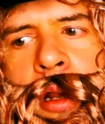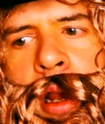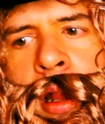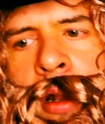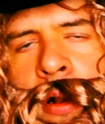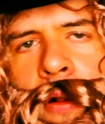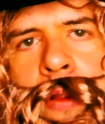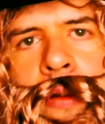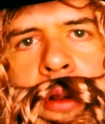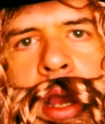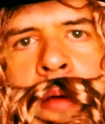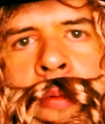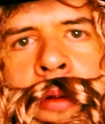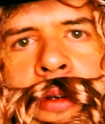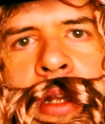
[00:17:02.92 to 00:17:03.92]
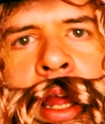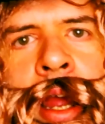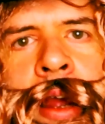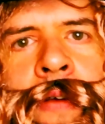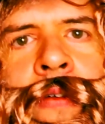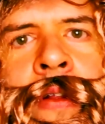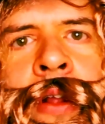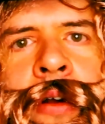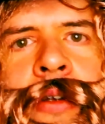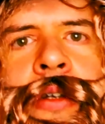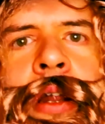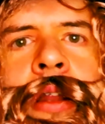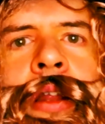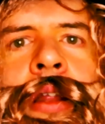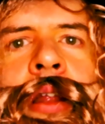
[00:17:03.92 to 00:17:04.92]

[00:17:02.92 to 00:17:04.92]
And then all the goblins laughed, and they all started